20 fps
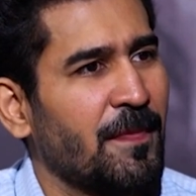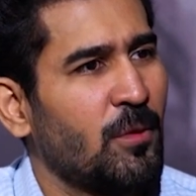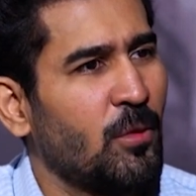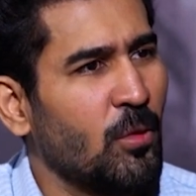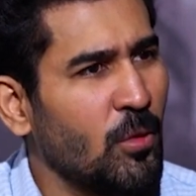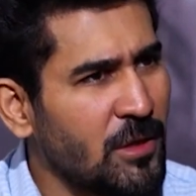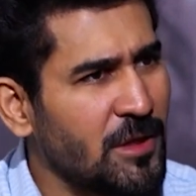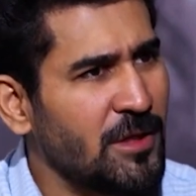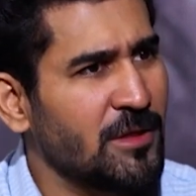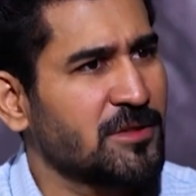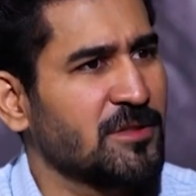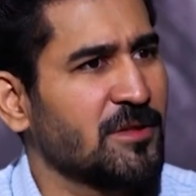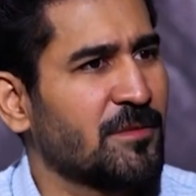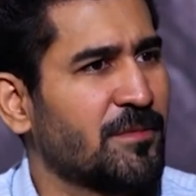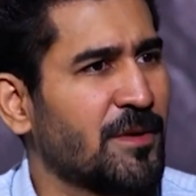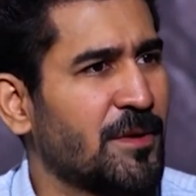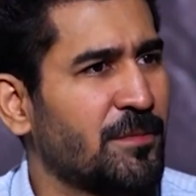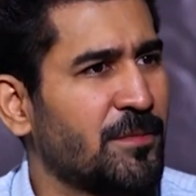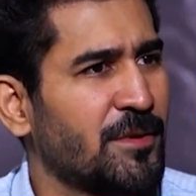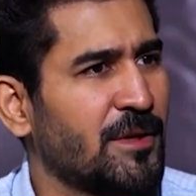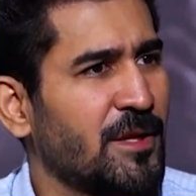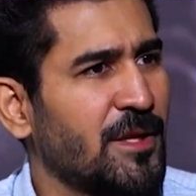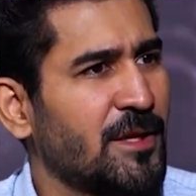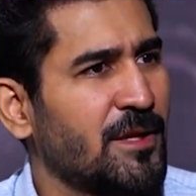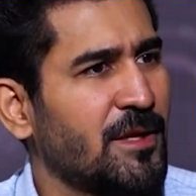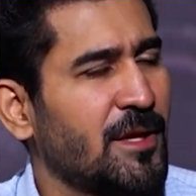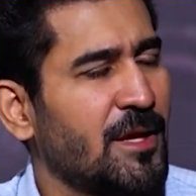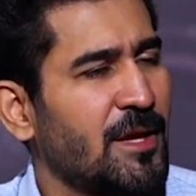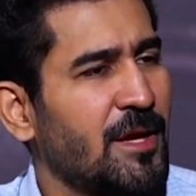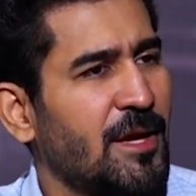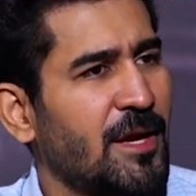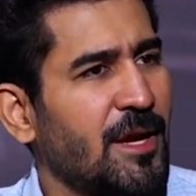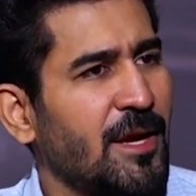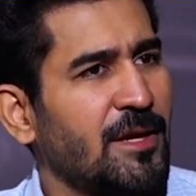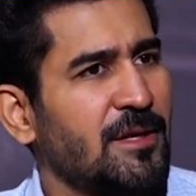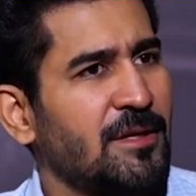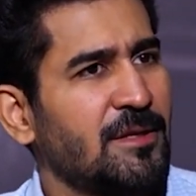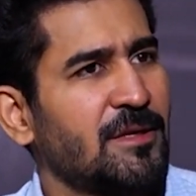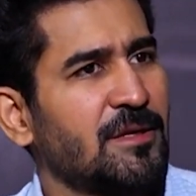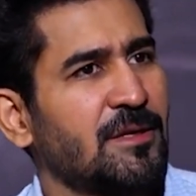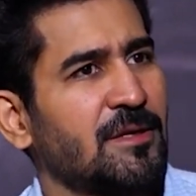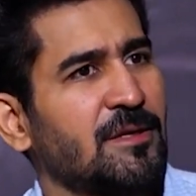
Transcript: Hold yourself properly, and